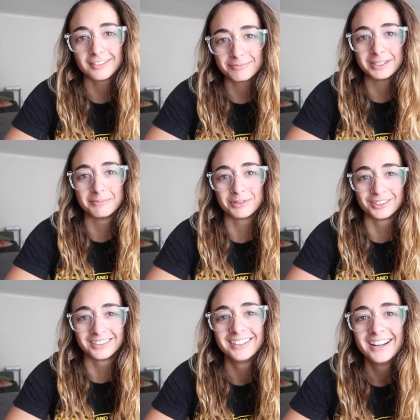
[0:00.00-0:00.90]
of
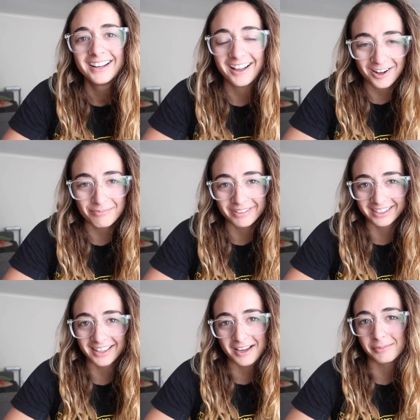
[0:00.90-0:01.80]
people
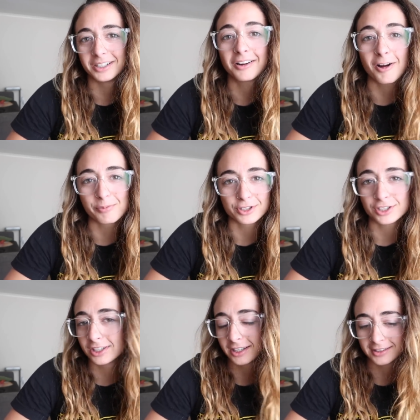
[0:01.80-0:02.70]
helping them
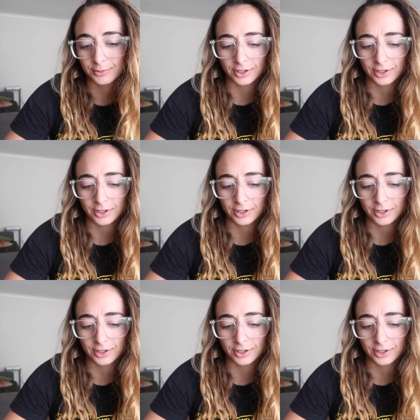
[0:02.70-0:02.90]
accomplish things,